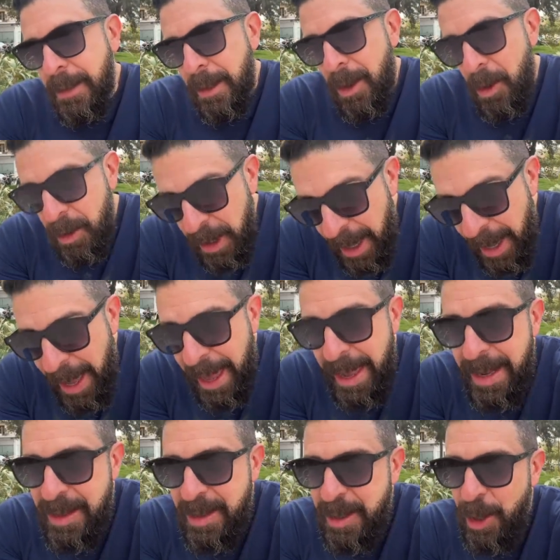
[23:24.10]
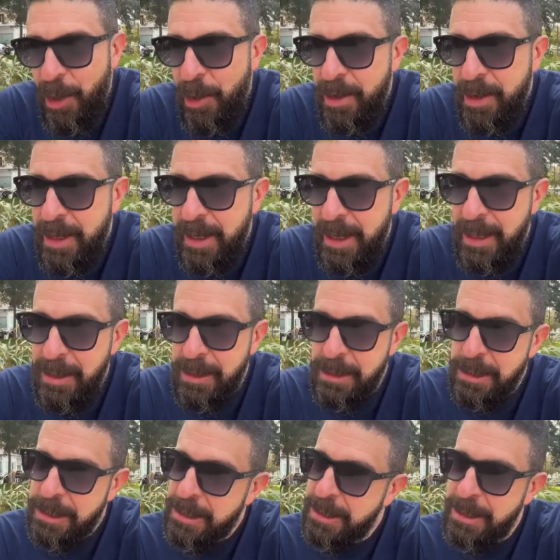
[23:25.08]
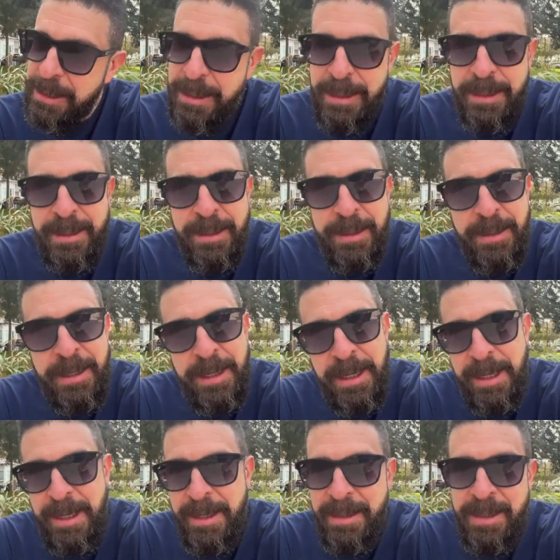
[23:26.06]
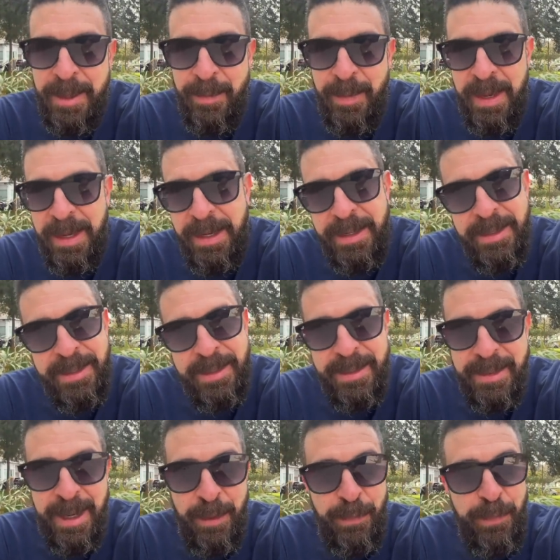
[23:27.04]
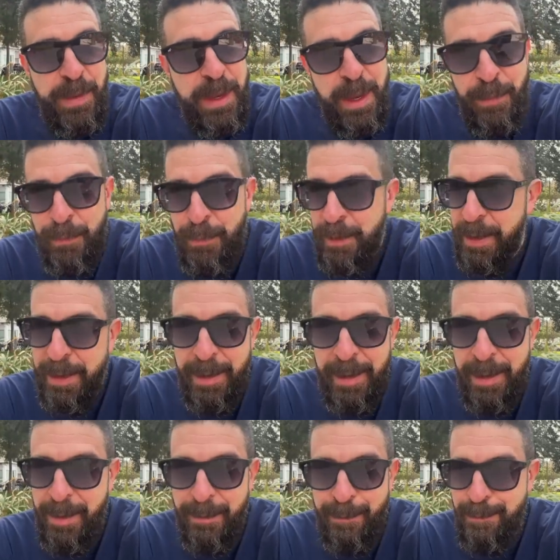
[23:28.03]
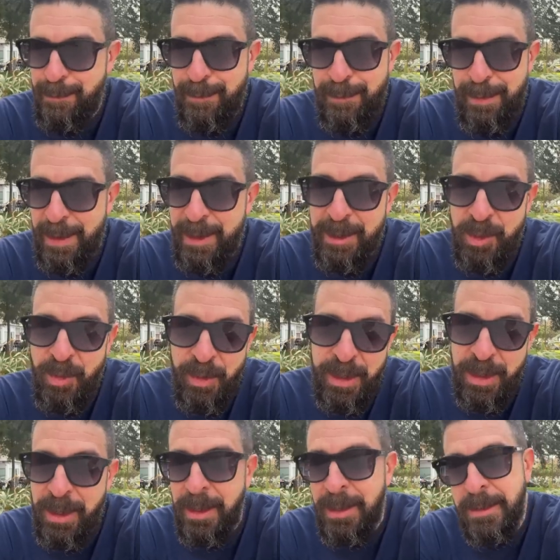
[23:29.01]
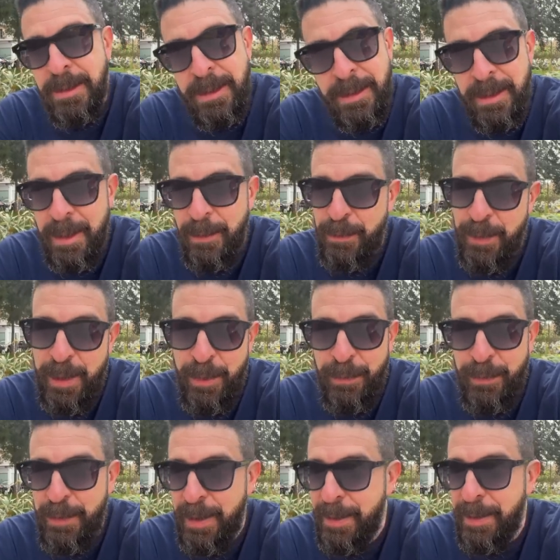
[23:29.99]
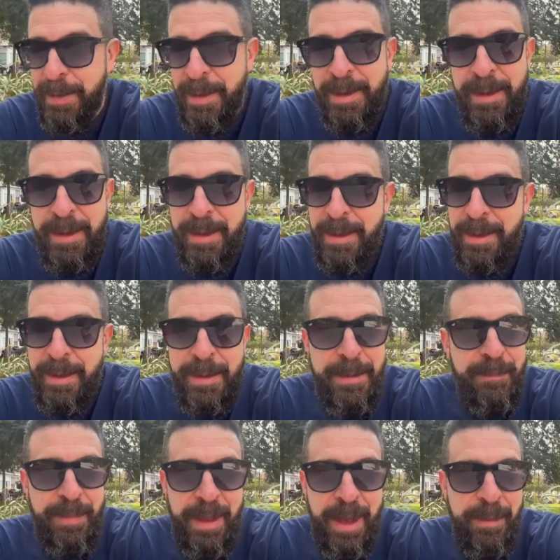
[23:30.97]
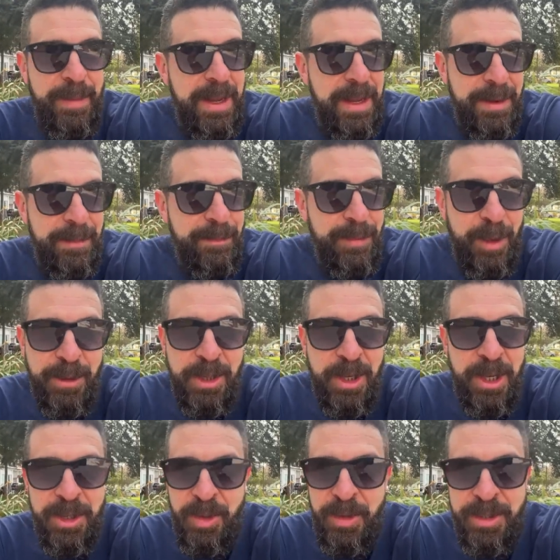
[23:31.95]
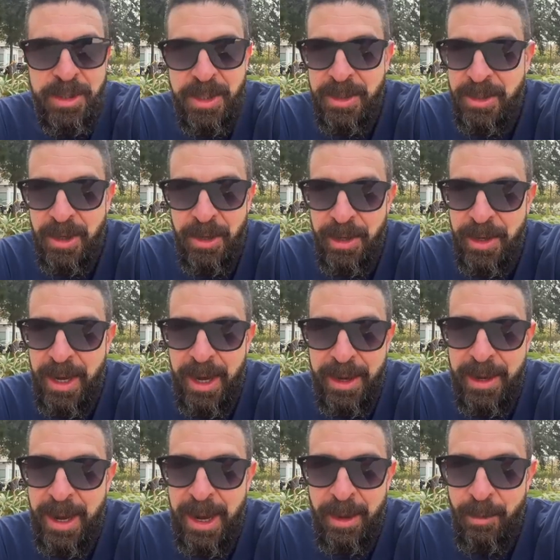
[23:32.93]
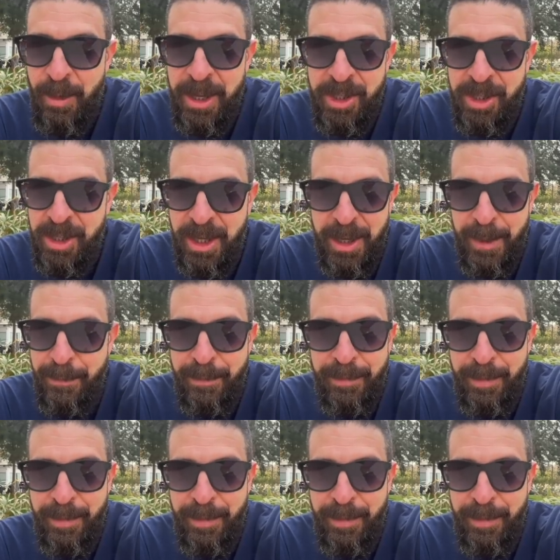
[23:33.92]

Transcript: okay. Turkey, Turkey eh, to me is iffy iffy. Uh, and Israel, ugh, iffy iffy. I mean, those countries could turn on, on Russia,